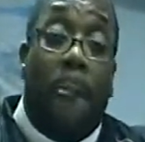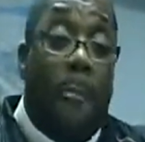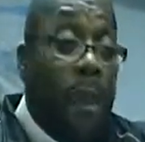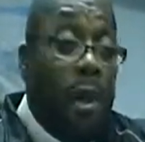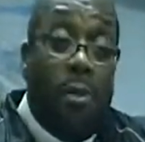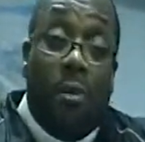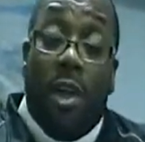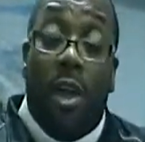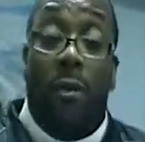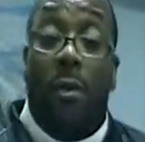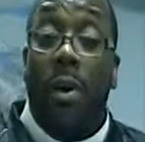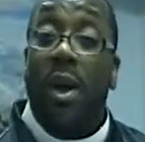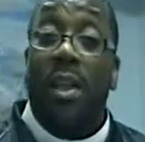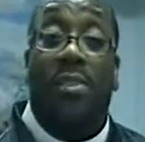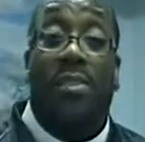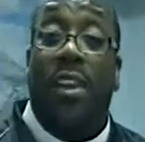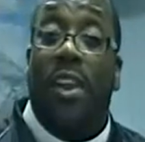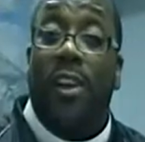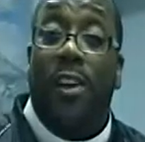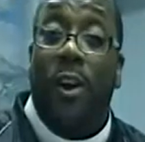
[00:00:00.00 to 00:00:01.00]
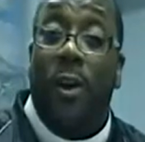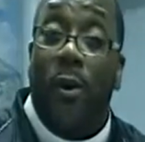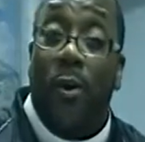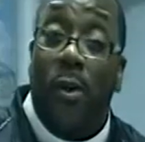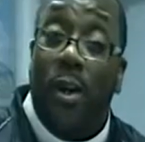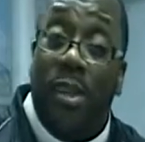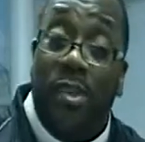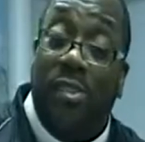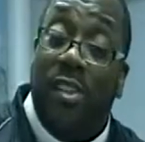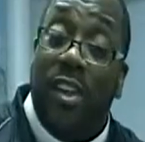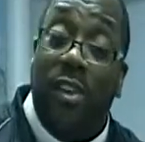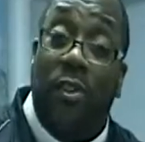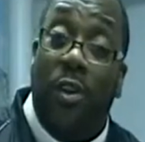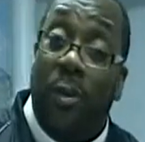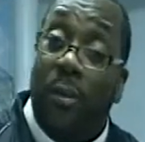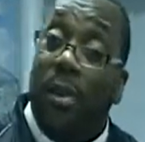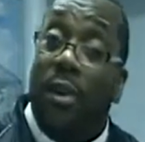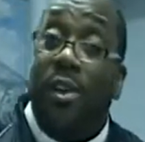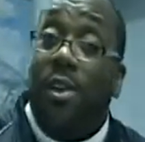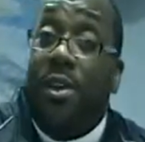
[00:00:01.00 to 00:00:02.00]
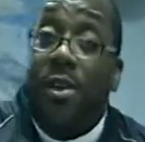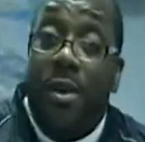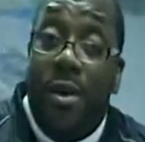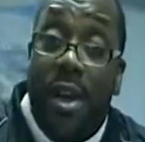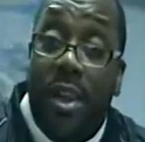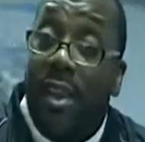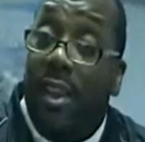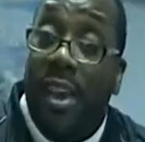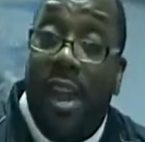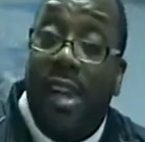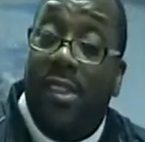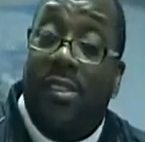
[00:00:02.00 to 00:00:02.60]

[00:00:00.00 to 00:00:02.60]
I don't care where you say go, where you say go, I'm going to do it.